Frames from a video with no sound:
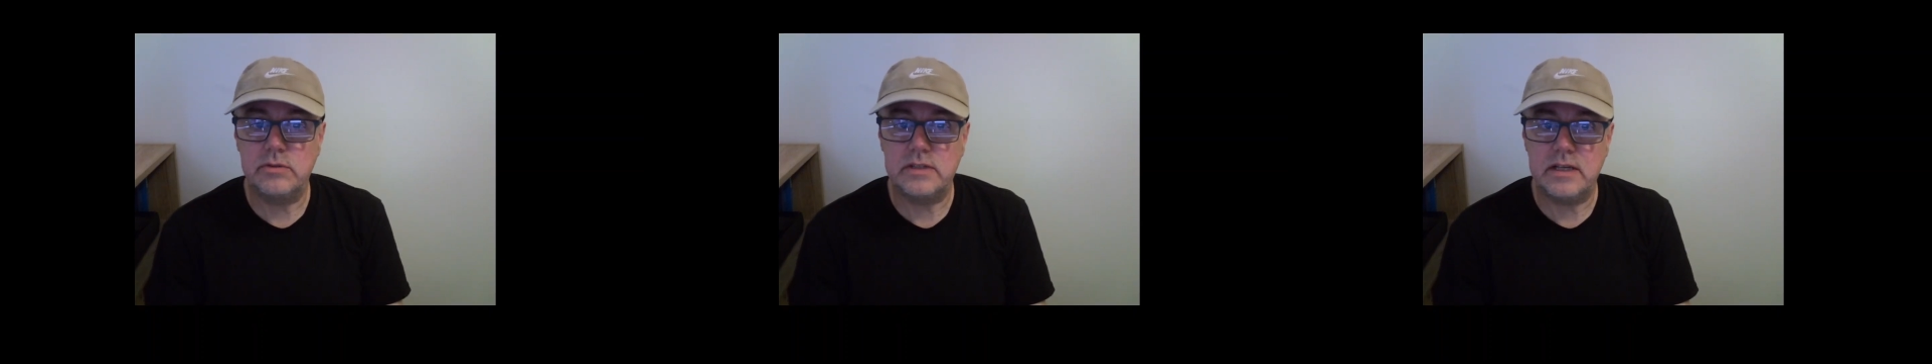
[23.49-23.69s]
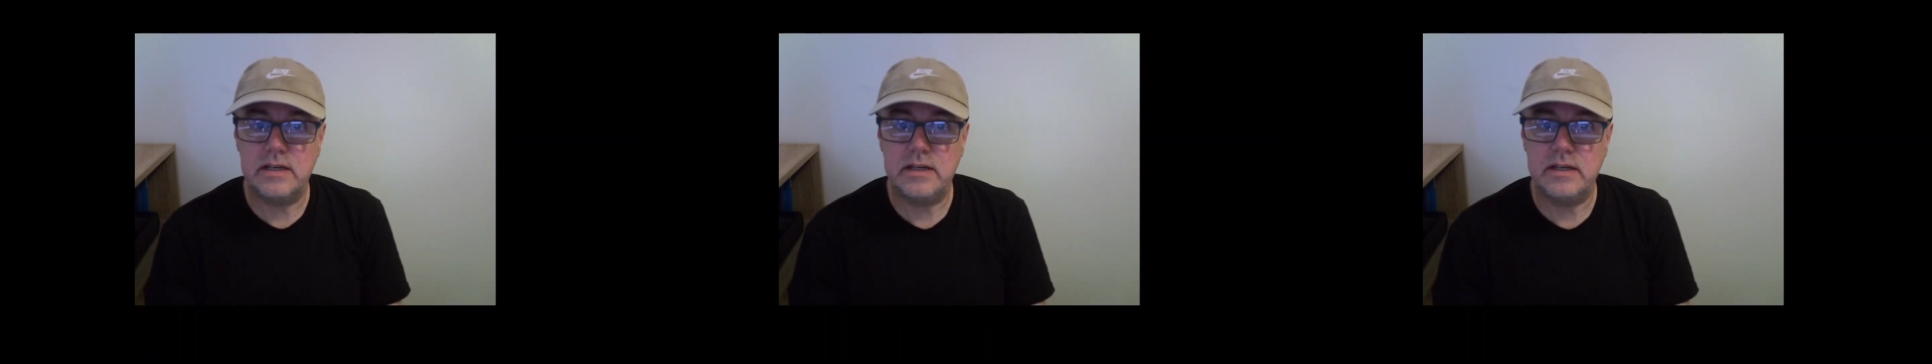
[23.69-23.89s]

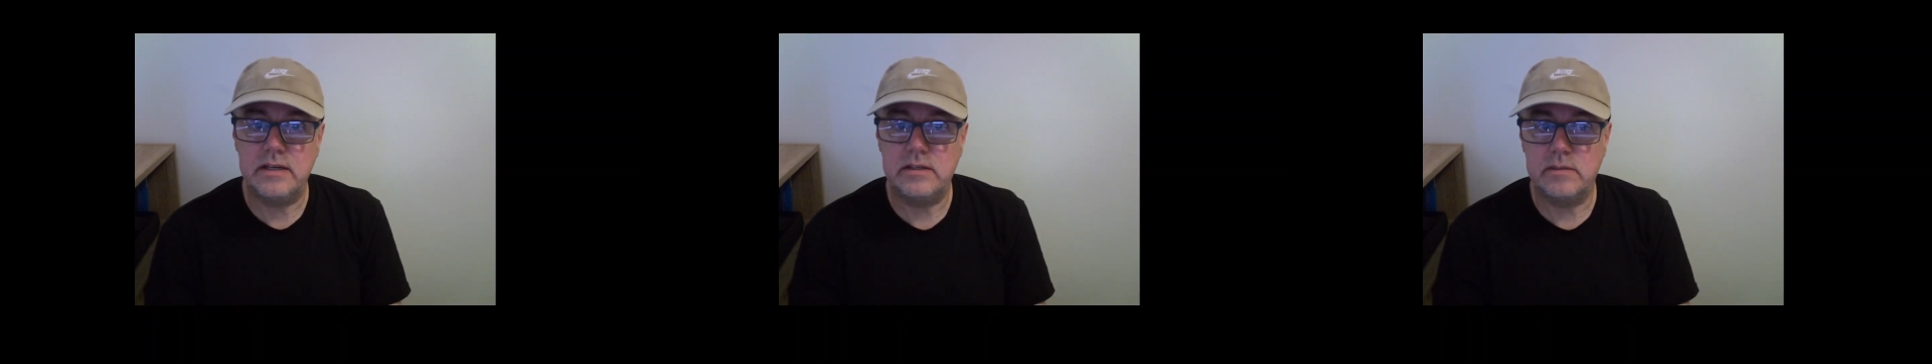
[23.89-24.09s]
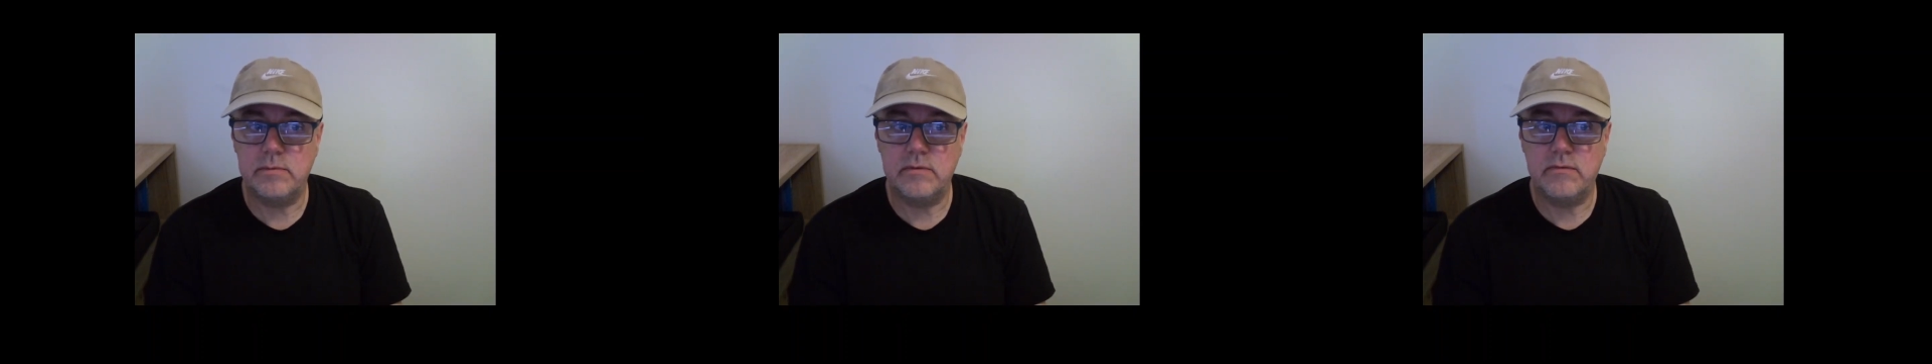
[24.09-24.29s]
they need
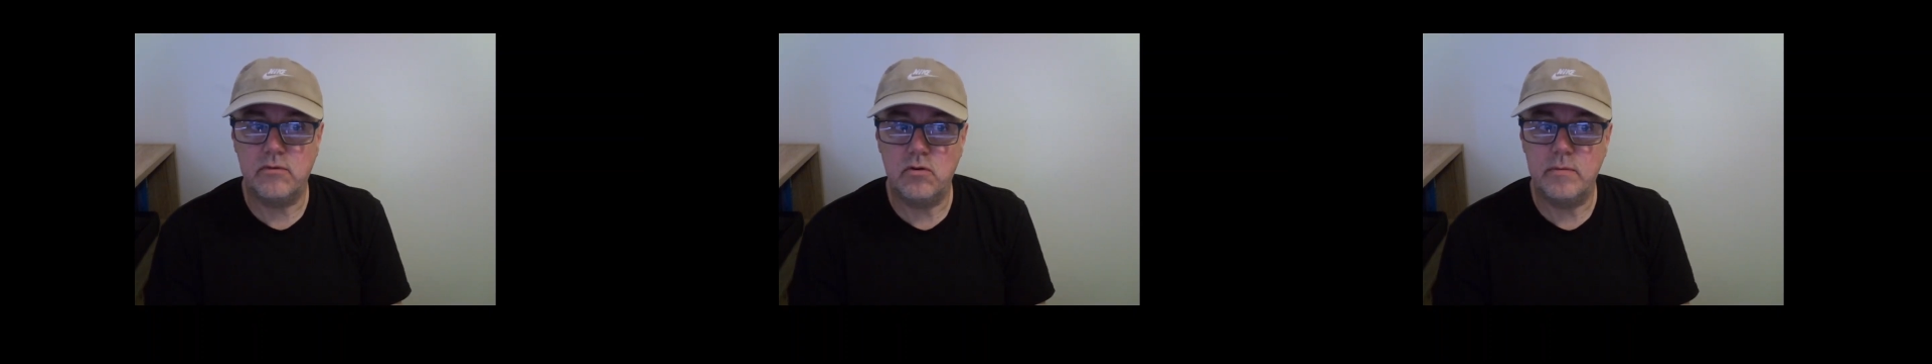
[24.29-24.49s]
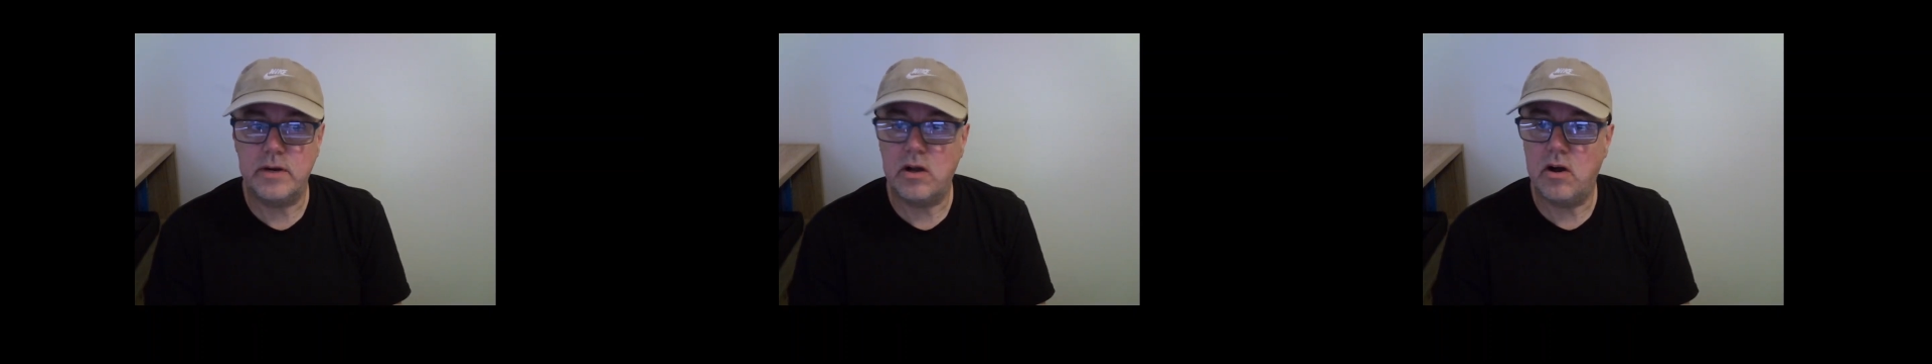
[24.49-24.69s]
to
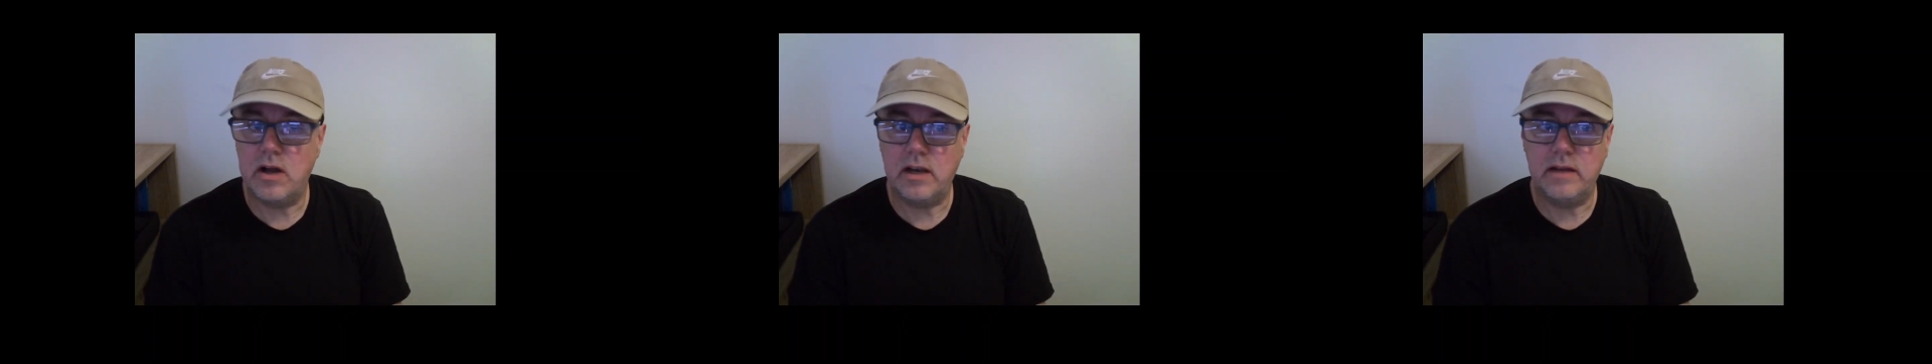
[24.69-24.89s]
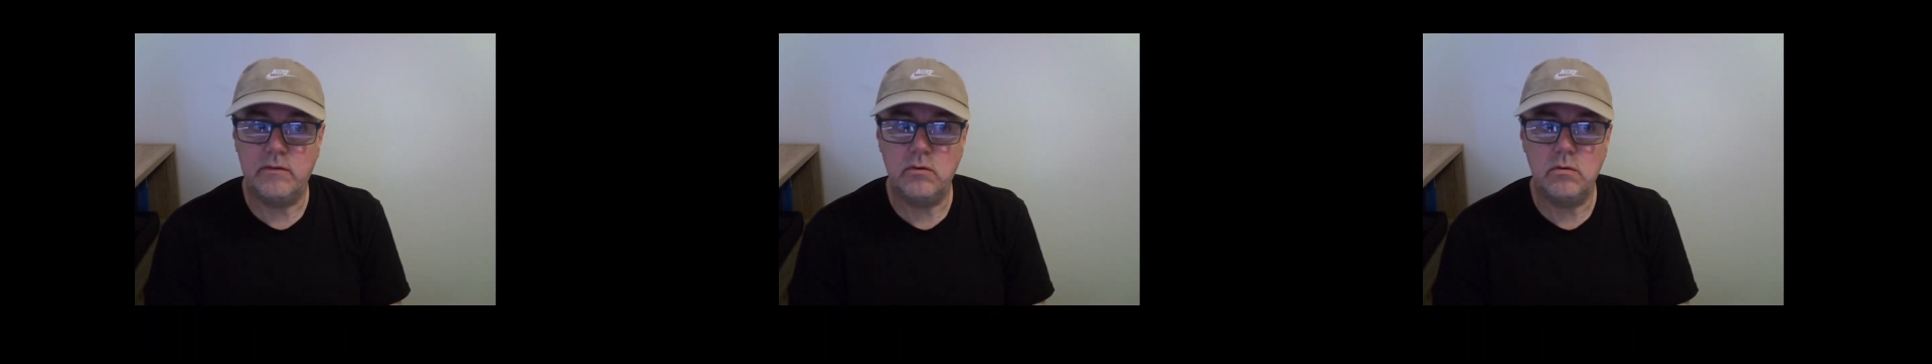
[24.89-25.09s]
perform at a high
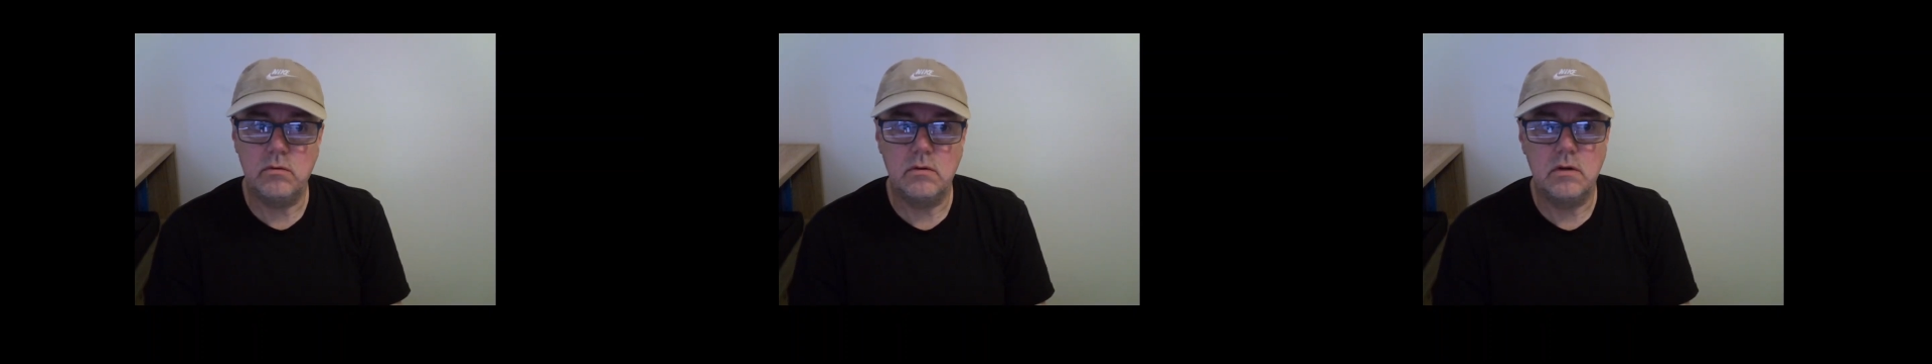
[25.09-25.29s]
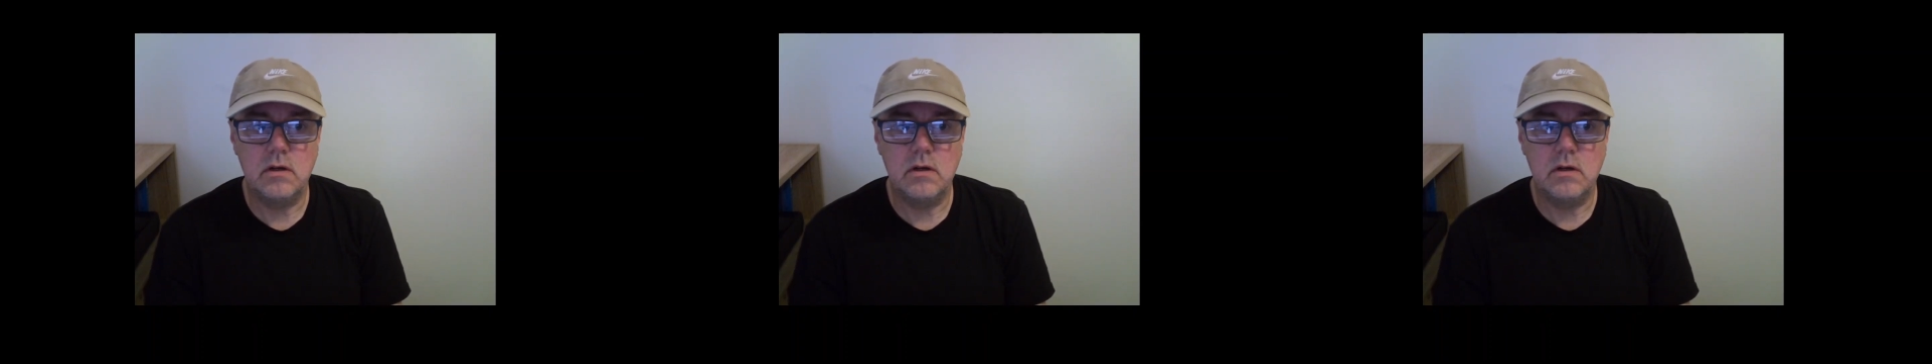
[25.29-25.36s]
level?